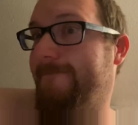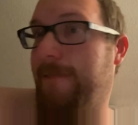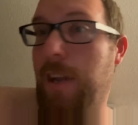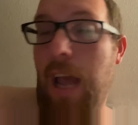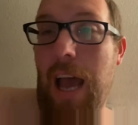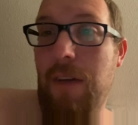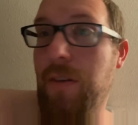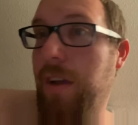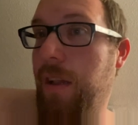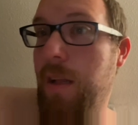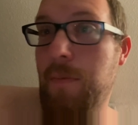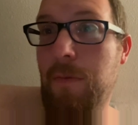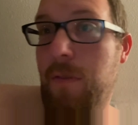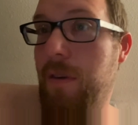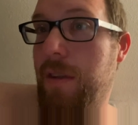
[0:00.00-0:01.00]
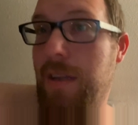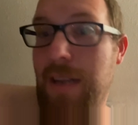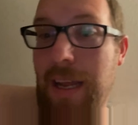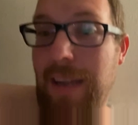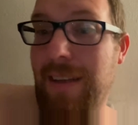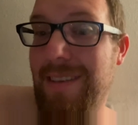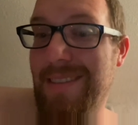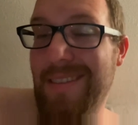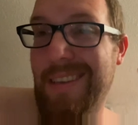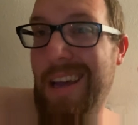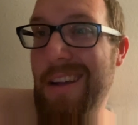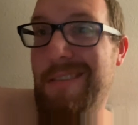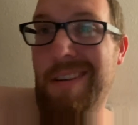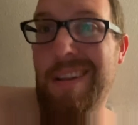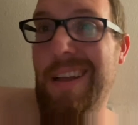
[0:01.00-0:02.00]
have a clip for today because I
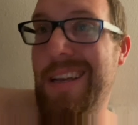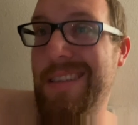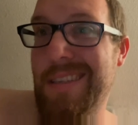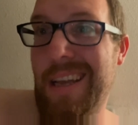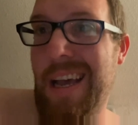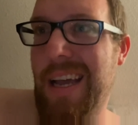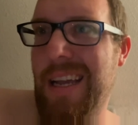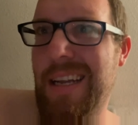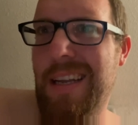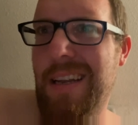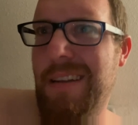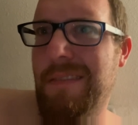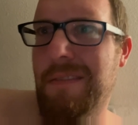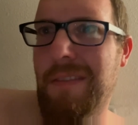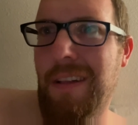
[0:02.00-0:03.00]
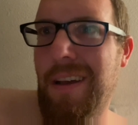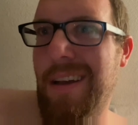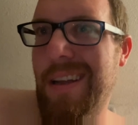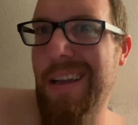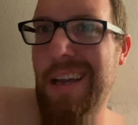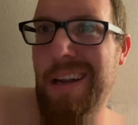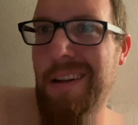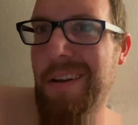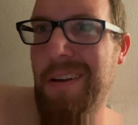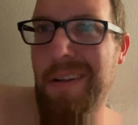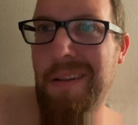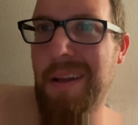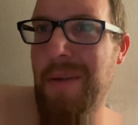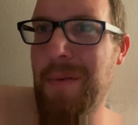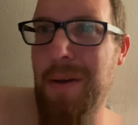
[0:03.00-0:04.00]
realized I didn't vlog at
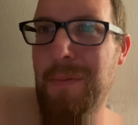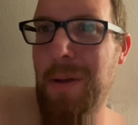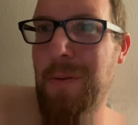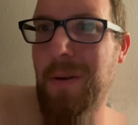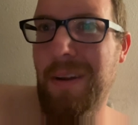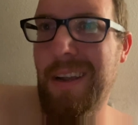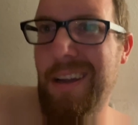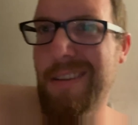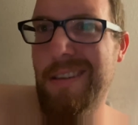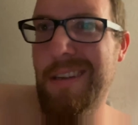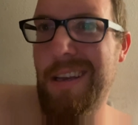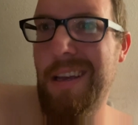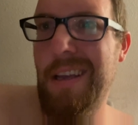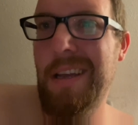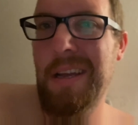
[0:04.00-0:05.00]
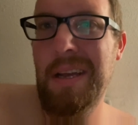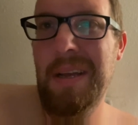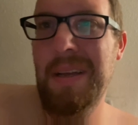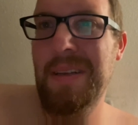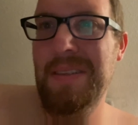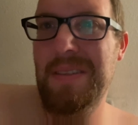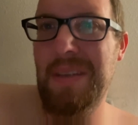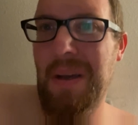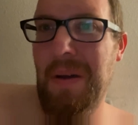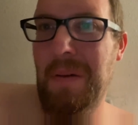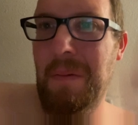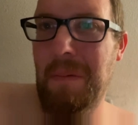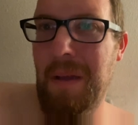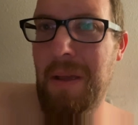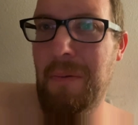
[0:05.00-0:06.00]
all about my workout today. So,
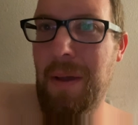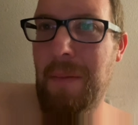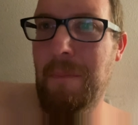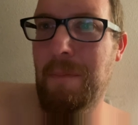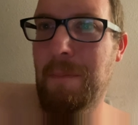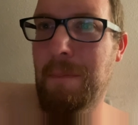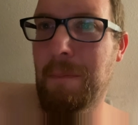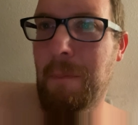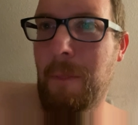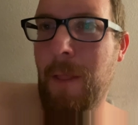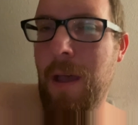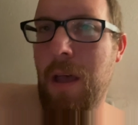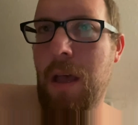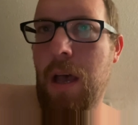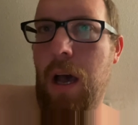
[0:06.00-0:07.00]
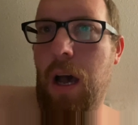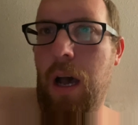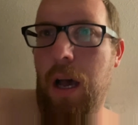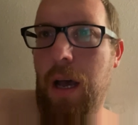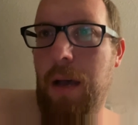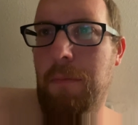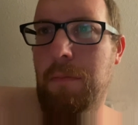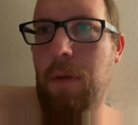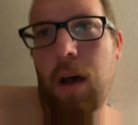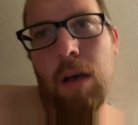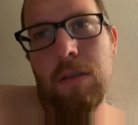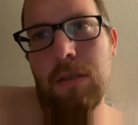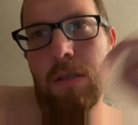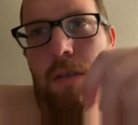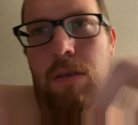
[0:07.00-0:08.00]
anyway, um,
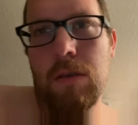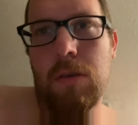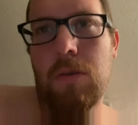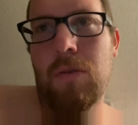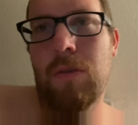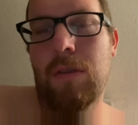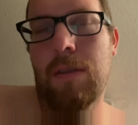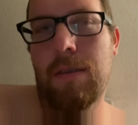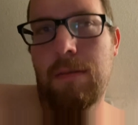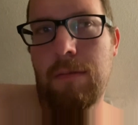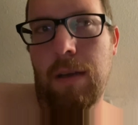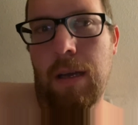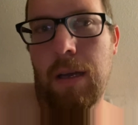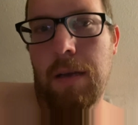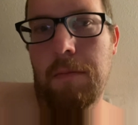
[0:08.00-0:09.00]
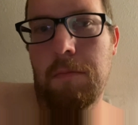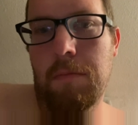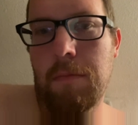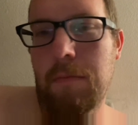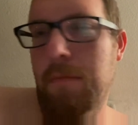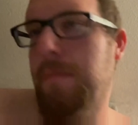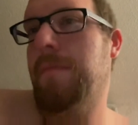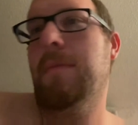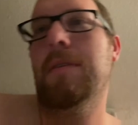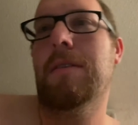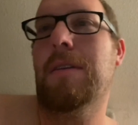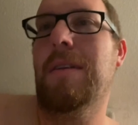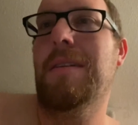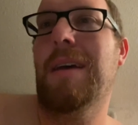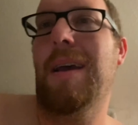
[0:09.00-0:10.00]
also, um, it's a
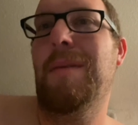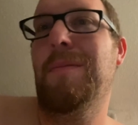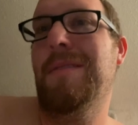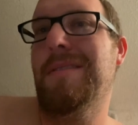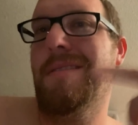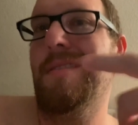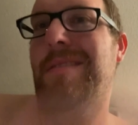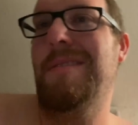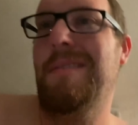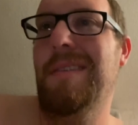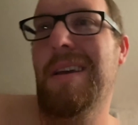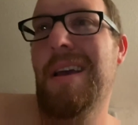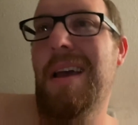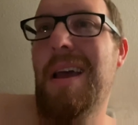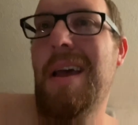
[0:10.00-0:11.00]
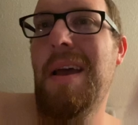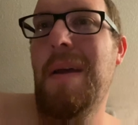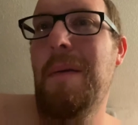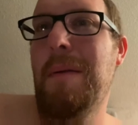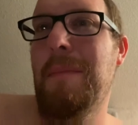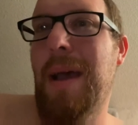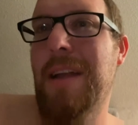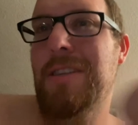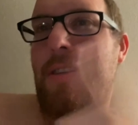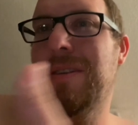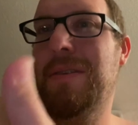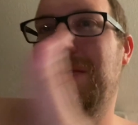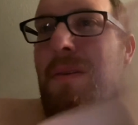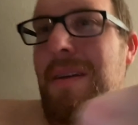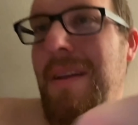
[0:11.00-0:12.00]
good time to remind you
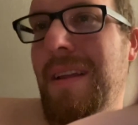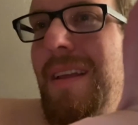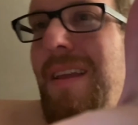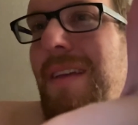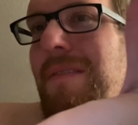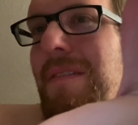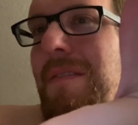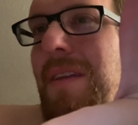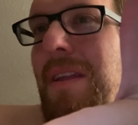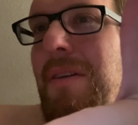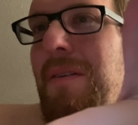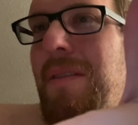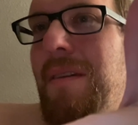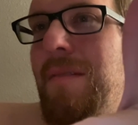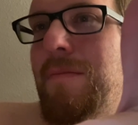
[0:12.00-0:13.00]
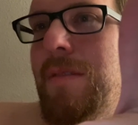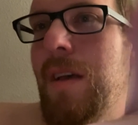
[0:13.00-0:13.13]
to give the video a thumbs